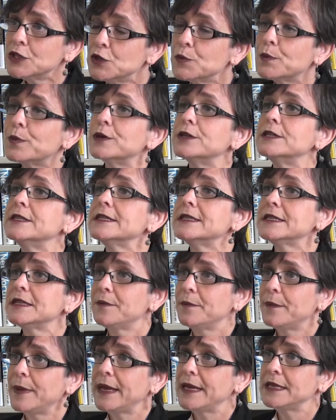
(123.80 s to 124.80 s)
to
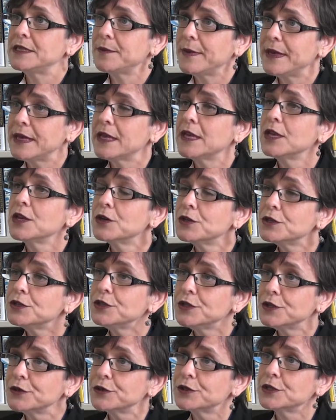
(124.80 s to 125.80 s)
participate, making good
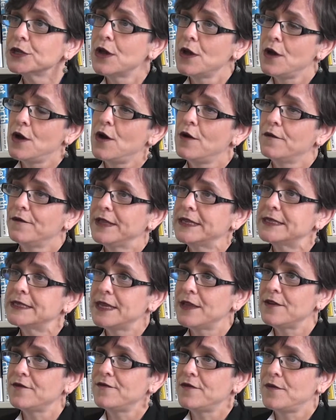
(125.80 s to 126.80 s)
use of this
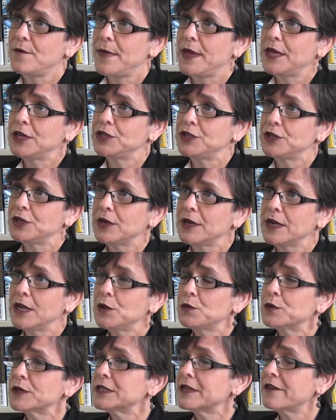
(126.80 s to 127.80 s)
information.
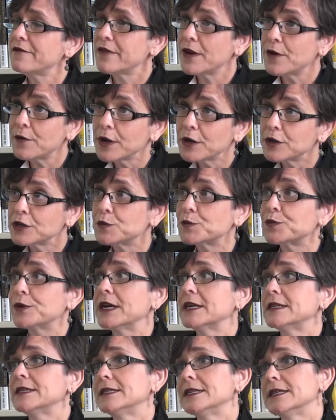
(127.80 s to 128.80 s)
It was a very good
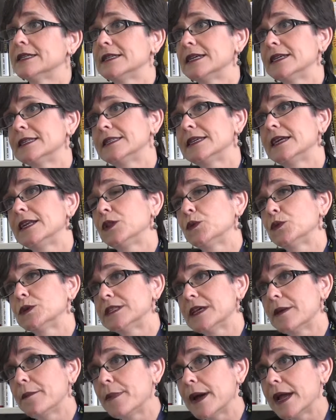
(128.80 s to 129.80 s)
practice. As I said, it
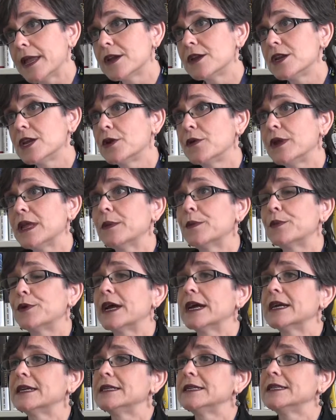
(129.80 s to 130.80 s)
was a pioneering
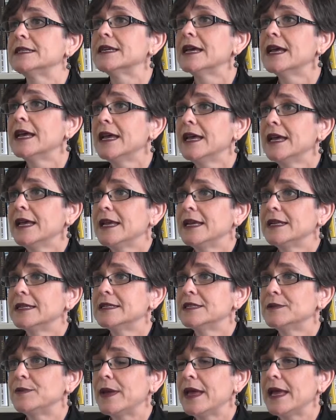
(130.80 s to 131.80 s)
practice in
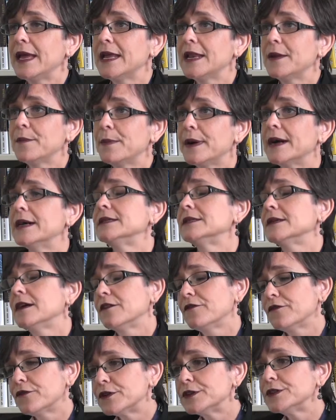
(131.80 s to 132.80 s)
Spain, but
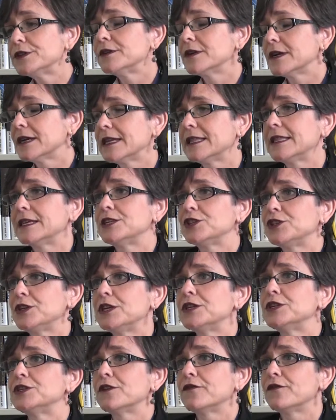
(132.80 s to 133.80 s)
unfortunately the
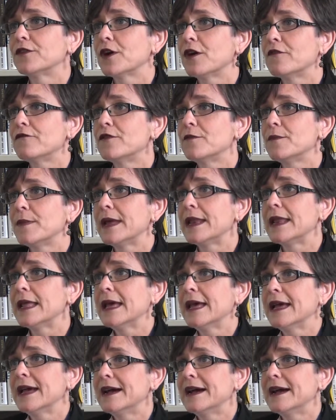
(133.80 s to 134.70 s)
change of government